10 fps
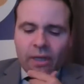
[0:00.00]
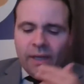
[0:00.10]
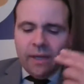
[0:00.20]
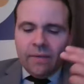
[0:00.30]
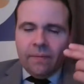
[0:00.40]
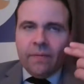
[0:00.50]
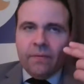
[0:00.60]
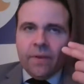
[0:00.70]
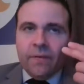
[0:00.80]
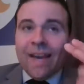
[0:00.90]

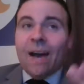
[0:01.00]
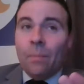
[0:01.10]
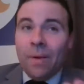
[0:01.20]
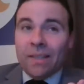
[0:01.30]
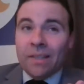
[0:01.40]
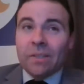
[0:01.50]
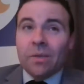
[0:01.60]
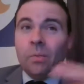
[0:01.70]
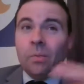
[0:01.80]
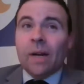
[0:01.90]
if Kyle Pitts is
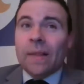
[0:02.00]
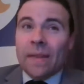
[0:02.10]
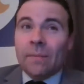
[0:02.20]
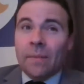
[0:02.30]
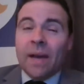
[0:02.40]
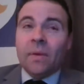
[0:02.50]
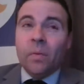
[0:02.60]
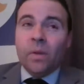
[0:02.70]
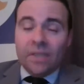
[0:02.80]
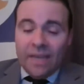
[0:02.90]
on the board, I think Miami
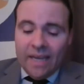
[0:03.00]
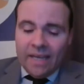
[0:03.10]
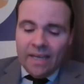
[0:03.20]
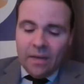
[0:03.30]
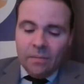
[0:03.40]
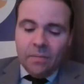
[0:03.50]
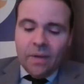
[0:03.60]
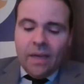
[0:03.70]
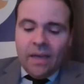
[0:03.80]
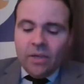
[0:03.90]
will take him
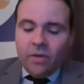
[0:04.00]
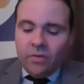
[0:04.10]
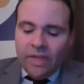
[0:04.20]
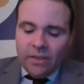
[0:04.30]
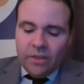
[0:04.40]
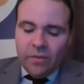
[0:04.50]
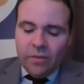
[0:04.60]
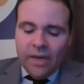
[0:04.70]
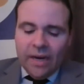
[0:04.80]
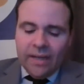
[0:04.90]
and use that 2
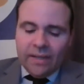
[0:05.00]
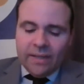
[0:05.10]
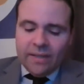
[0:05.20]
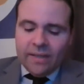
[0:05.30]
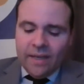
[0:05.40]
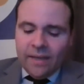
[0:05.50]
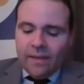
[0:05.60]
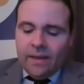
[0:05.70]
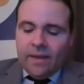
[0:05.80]
tight end set.